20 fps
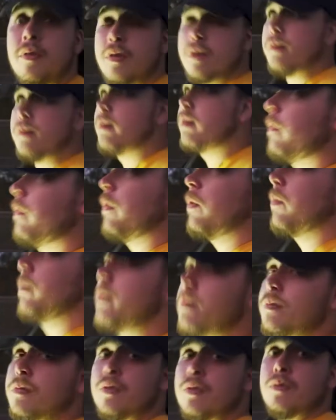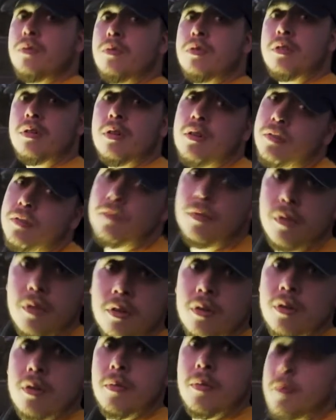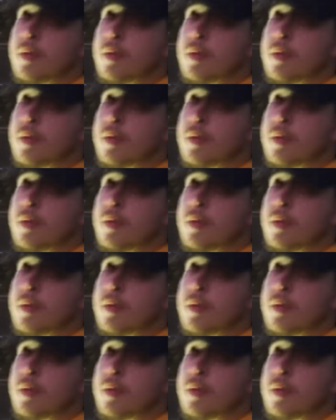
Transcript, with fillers: we can film some cool stuff for y'all.